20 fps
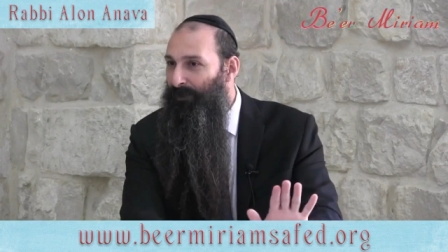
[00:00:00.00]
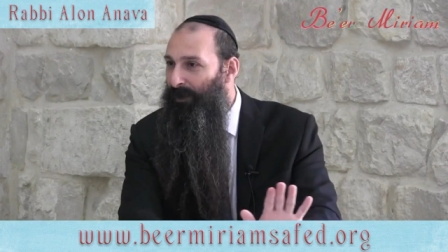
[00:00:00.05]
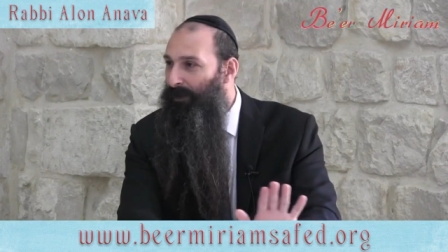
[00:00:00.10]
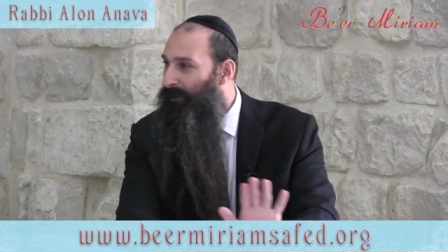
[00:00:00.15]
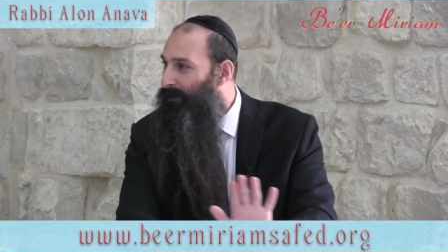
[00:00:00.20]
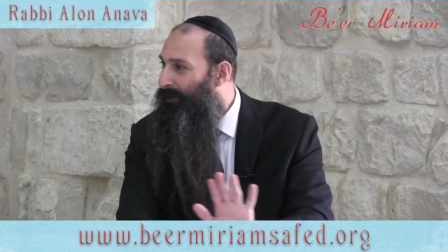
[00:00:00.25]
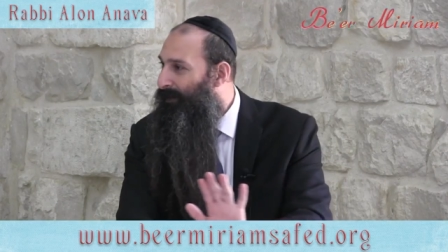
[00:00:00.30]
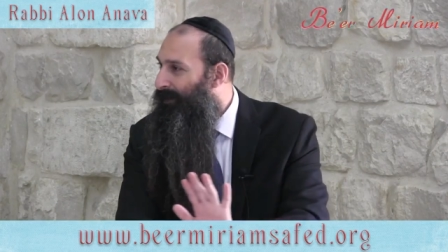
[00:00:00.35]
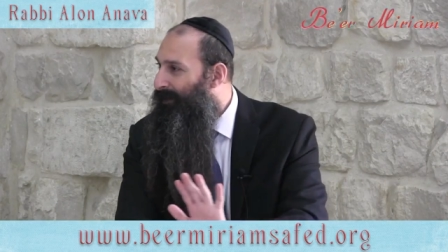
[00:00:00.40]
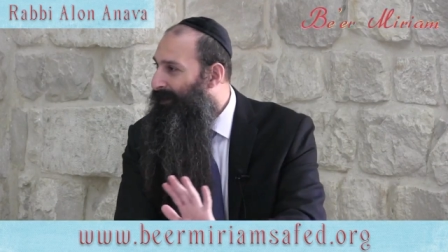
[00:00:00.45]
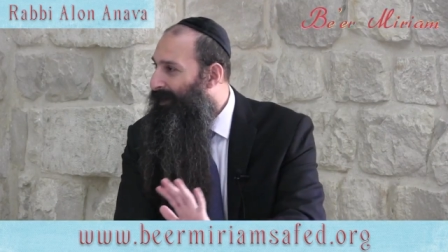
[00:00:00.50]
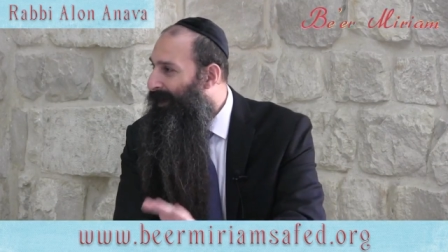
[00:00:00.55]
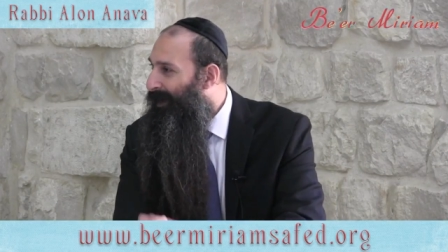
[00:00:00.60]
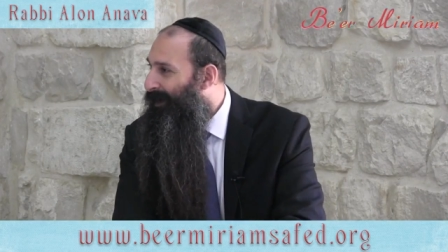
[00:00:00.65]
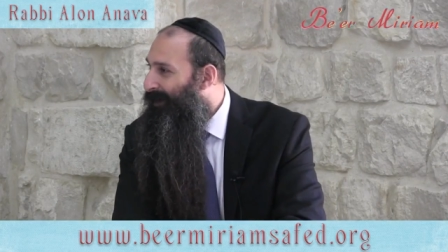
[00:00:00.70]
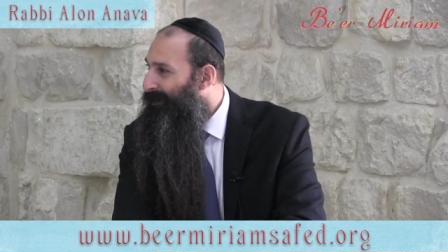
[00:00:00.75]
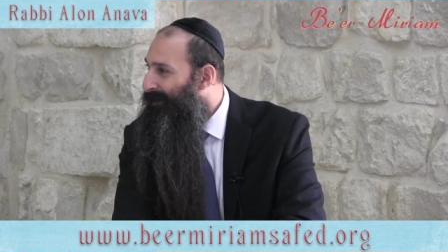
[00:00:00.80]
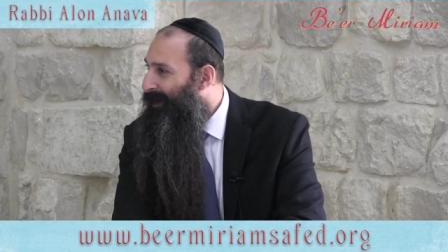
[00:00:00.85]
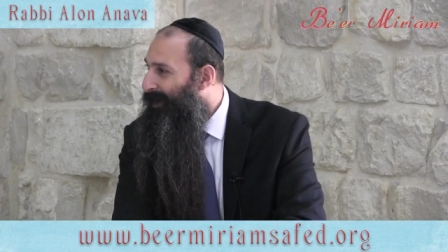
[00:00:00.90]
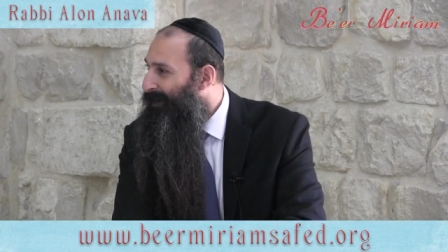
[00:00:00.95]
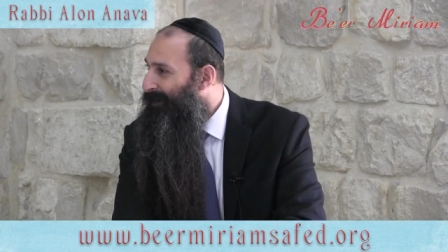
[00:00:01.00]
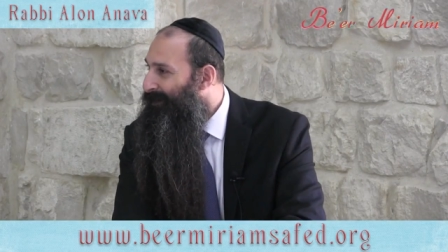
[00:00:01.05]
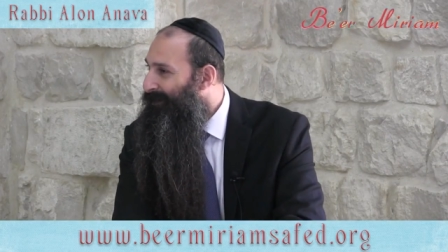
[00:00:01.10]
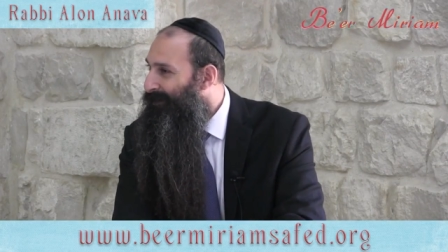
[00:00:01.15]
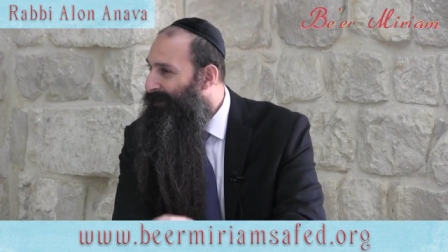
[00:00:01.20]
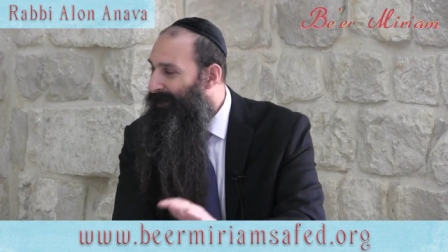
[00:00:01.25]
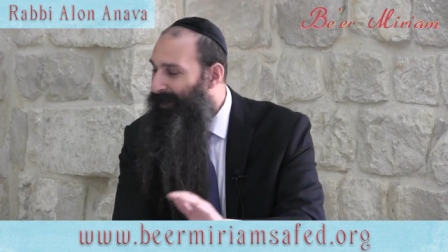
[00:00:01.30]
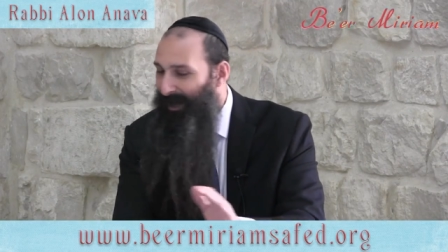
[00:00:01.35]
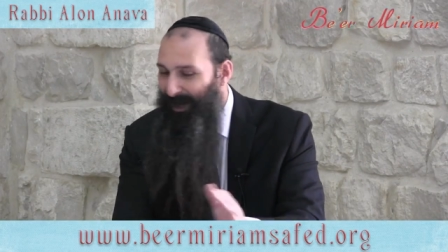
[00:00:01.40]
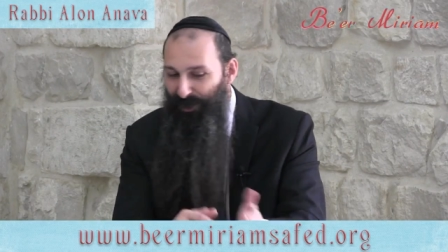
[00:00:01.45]
uh, I,
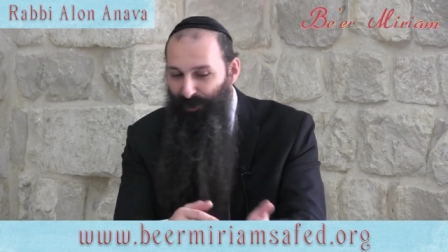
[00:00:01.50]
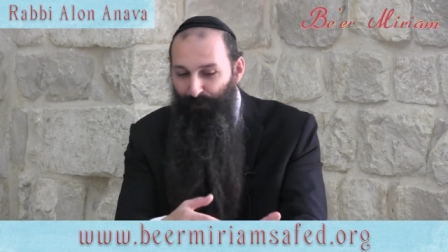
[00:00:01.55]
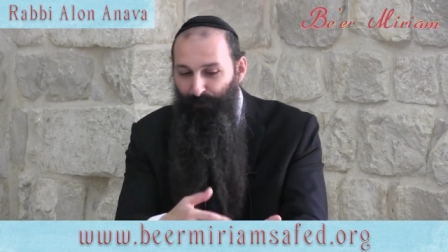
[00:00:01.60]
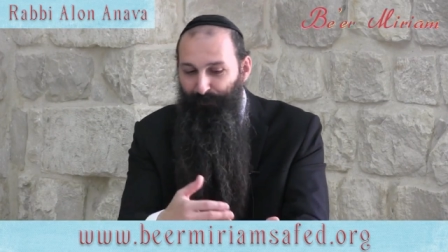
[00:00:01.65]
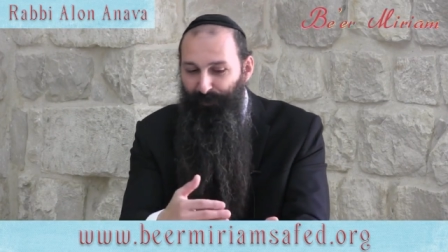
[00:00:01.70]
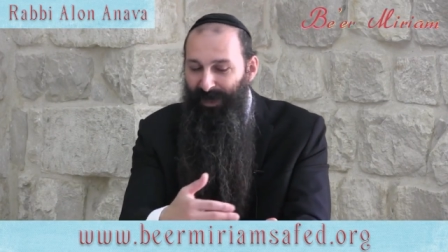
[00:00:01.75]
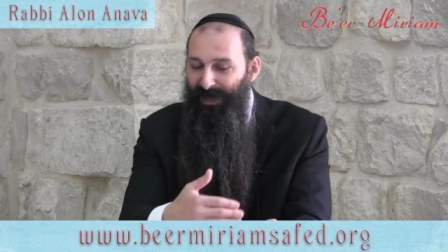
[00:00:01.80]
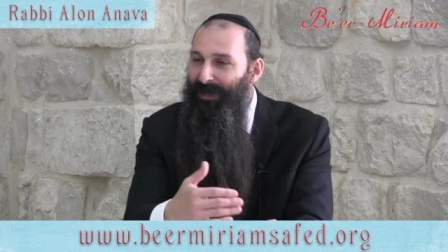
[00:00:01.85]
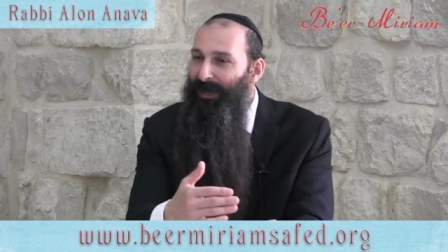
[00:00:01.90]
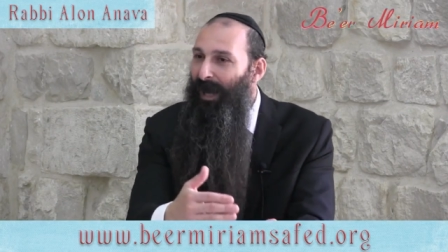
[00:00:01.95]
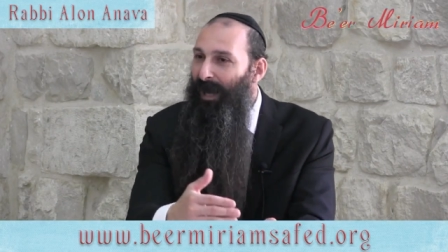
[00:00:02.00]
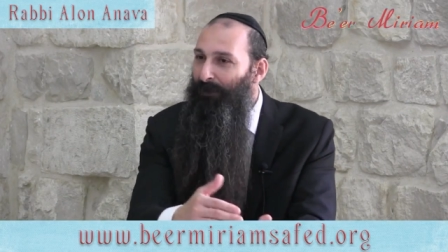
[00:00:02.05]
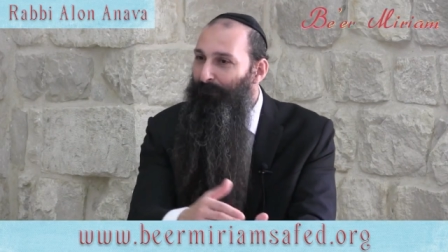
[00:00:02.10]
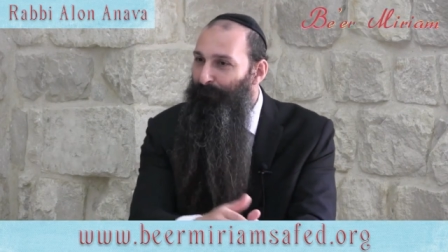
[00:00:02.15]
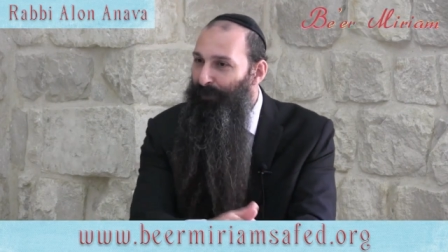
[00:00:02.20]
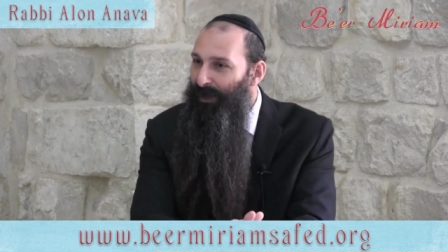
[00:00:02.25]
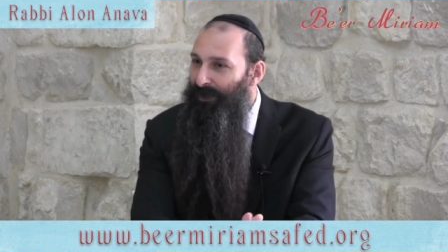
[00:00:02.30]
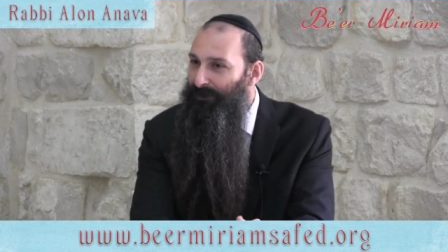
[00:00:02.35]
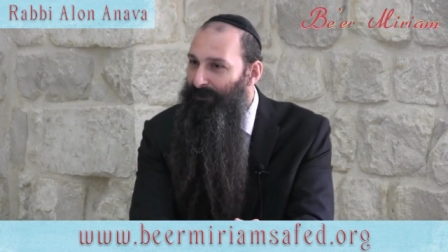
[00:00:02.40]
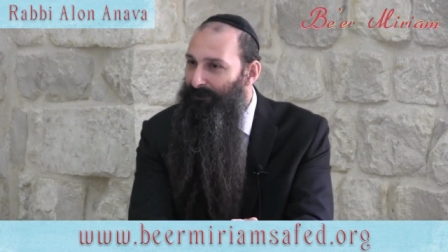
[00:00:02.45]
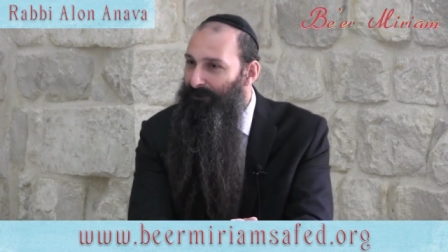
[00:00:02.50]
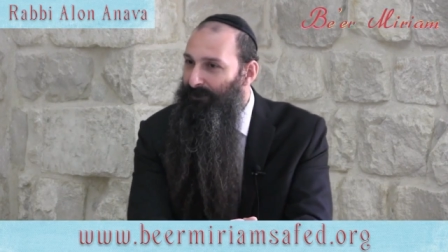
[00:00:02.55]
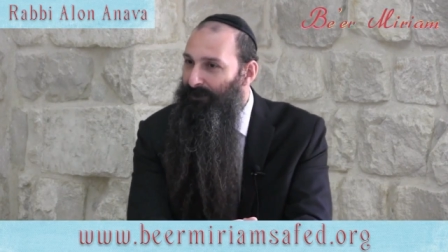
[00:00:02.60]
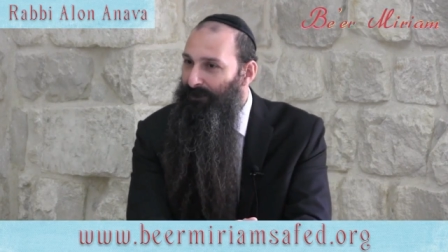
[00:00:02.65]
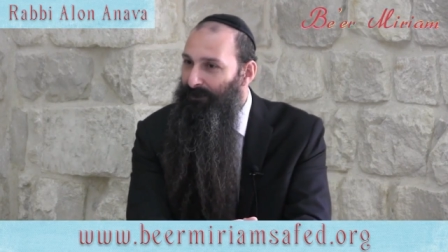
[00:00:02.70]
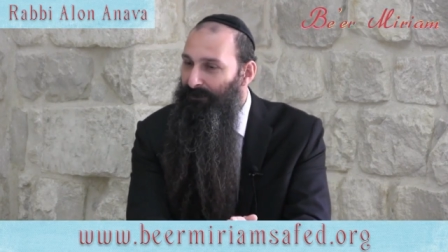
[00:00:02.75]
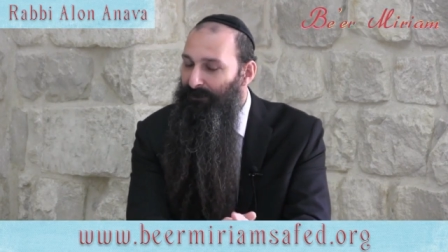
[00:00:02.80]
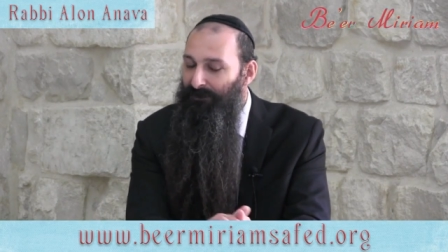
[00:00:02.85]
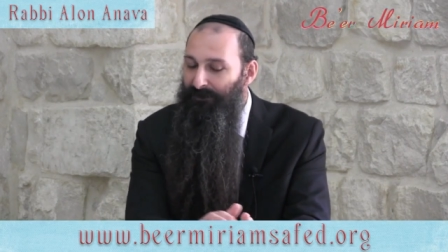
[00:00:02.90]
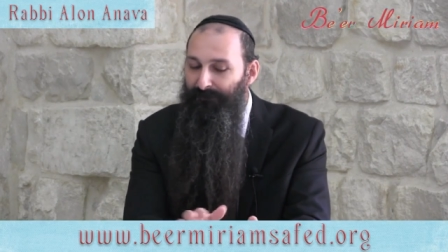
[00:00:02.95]
I, I don't pay high
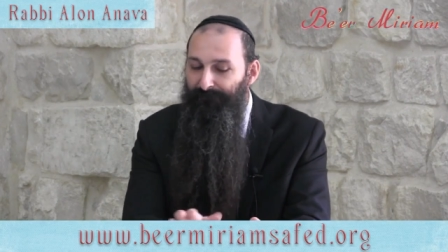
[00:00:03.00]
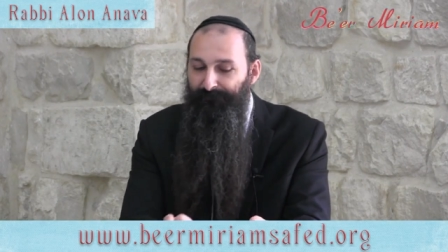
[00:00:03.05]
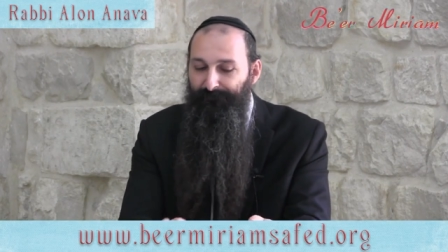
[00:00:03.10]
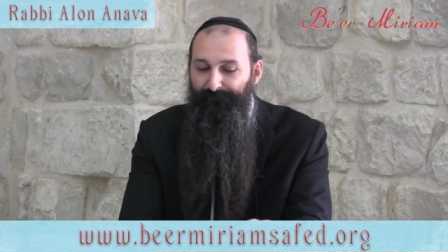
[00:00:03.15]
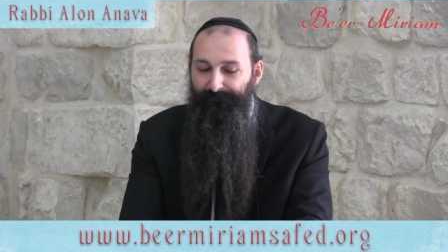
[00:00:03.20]
penalties.